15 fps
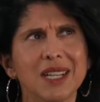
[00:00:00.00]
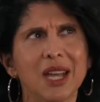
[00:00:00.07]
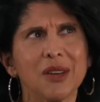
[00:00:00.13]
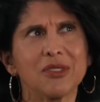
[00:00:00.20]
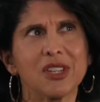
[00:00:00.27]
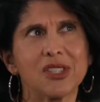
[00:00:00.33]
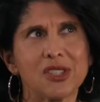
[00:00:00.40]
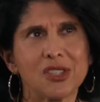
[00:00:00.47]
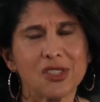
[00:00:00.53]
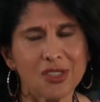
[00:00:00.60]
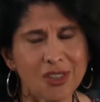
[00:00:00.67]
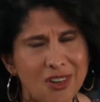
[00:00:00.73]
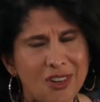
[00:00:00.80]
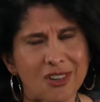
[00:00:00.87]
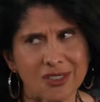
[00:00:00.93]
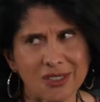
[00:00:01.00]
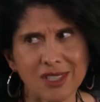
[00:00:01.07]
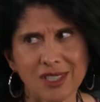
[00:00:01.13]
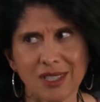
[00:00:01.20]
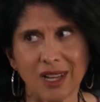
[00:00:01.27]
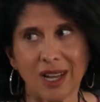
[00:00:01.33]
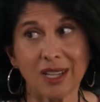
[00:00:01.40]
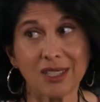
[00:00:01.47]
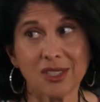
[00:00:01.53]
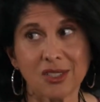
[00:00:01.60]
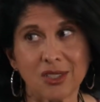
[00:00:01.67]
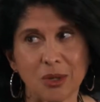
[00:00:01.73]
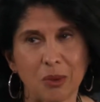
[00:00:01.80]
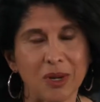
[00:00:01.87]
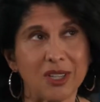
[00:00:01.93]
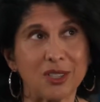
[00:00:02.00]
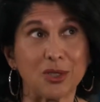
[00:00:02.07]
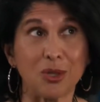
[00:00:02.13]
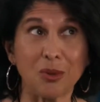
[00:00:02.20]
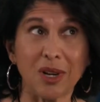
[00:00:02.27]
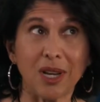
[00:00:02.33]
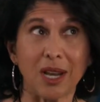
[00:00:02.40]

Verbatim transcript: have concerns. I just don't want to do it